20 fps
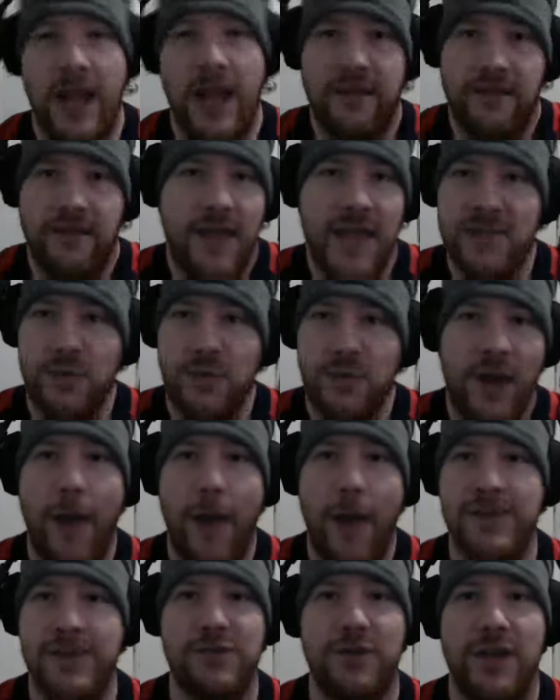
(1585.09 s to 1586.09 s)
And that's what
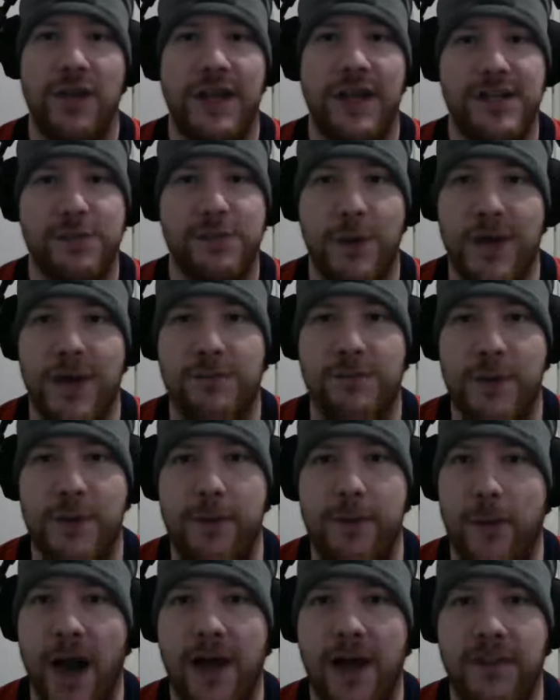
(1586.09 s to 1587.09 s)
happens when you get experienced
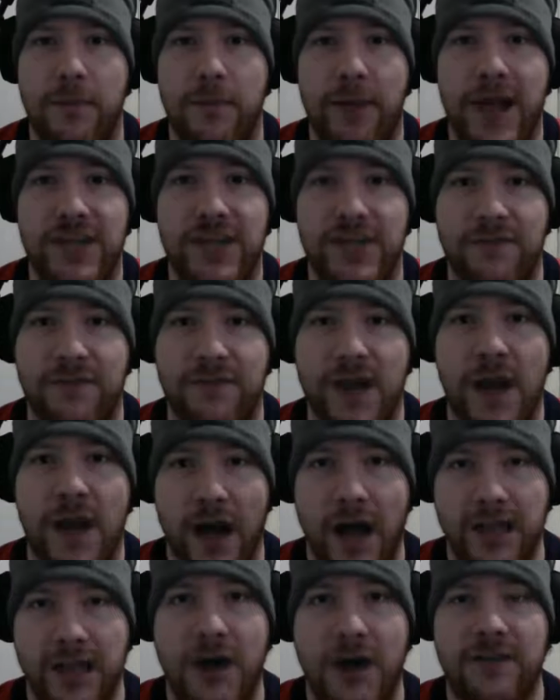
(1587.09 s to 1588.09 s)
people behind the bench of
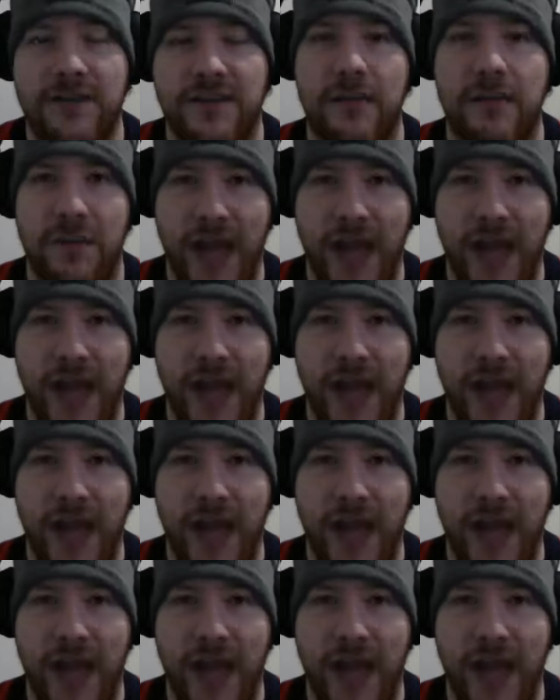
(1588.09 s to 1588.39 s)
a young team.